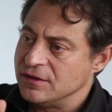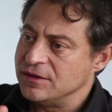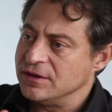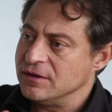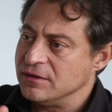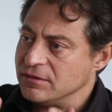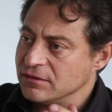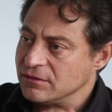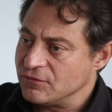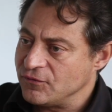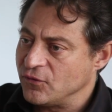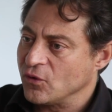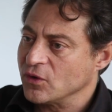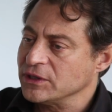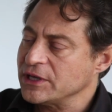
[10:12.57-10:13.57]
the
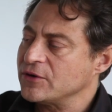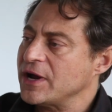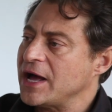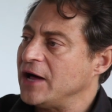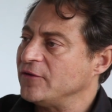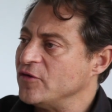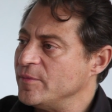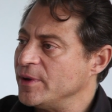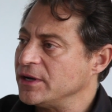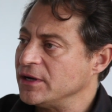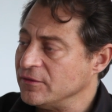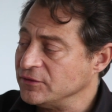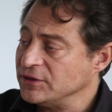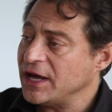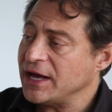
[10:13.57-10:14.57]
4-letter alphabet
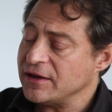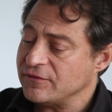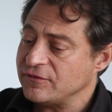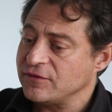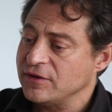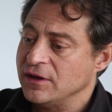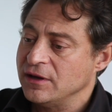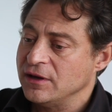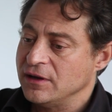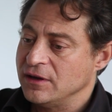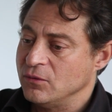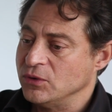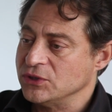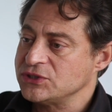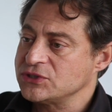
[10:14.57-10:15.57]
of life,
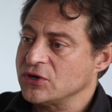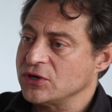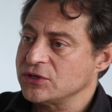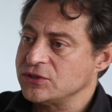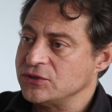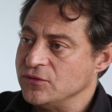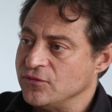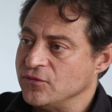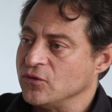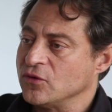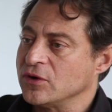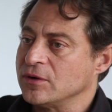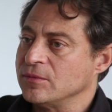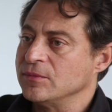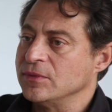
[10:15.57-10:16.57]
will start to
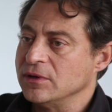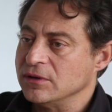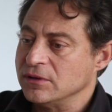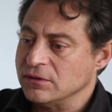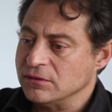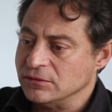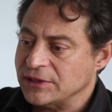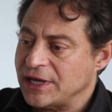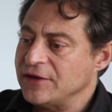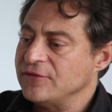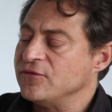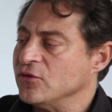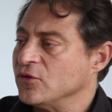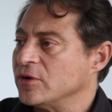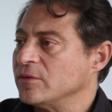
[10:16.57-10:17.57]
form
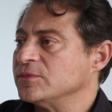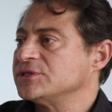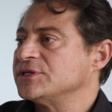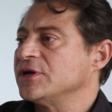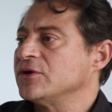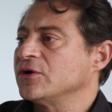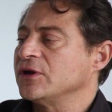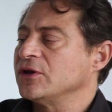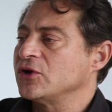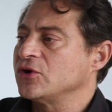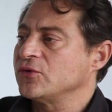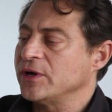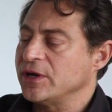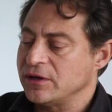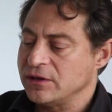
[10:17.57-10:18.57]
life forms that are going to
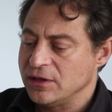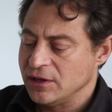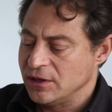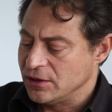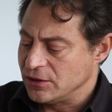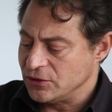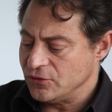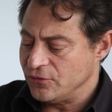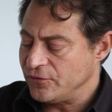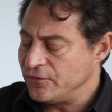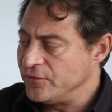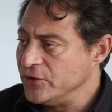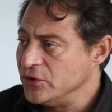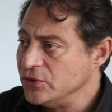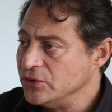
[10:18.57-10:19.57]
create new
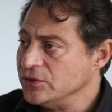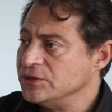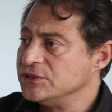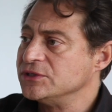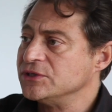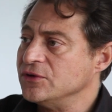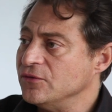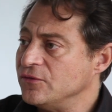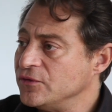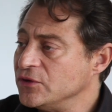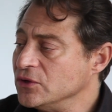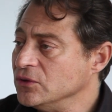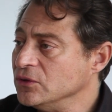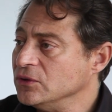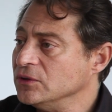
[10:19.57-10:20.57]
foods, new
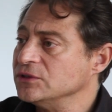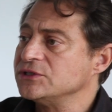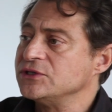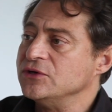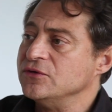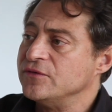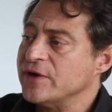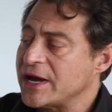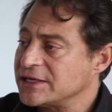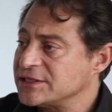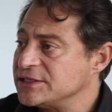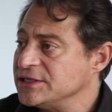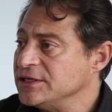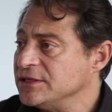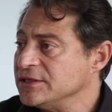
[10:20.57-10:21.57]
fuels, new
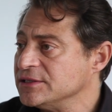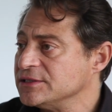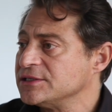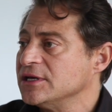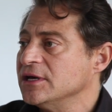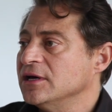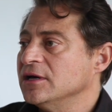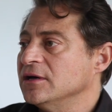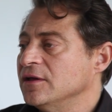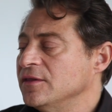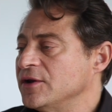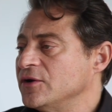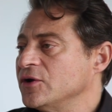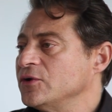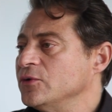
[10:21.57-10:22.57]
vaccines
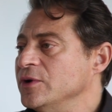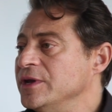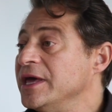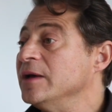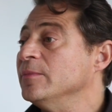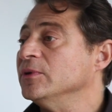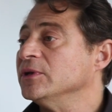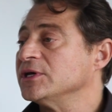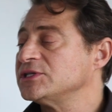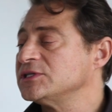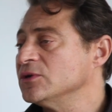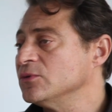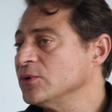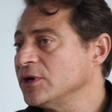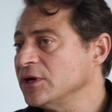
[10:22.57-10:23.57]
that are going to enable us.
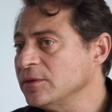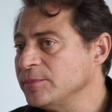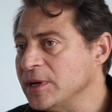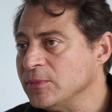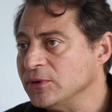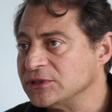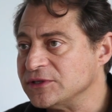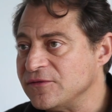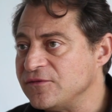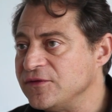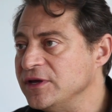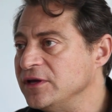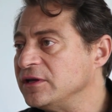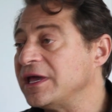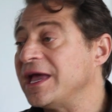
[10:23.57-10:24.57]
So we're going to be able to
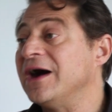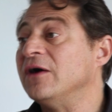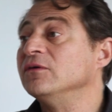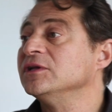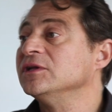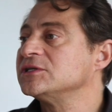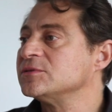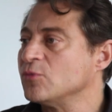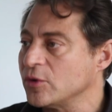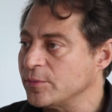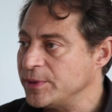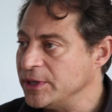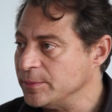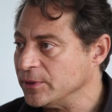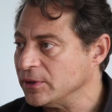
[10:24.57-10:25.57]
feed countless more
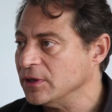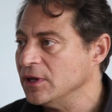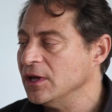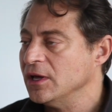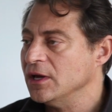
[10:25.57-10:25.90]
people.